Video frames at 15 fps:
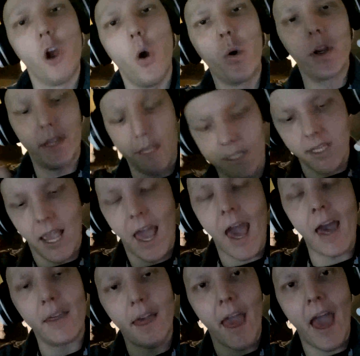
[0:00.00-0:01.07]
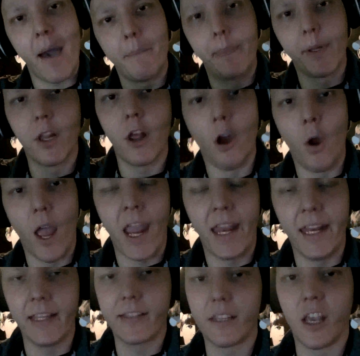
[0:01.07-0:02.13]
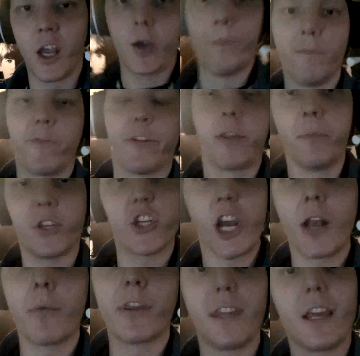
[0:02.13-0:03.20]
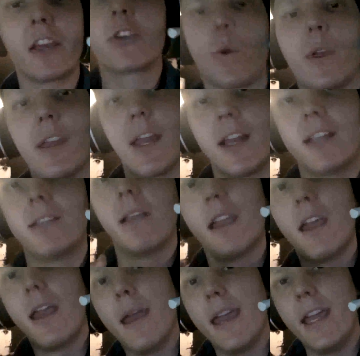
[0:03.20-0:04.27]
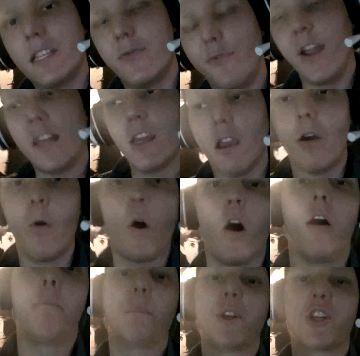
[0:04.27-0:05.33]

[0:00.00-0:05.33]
go to this app, app below, and it's um for the machinima thing, so he can get his... his video on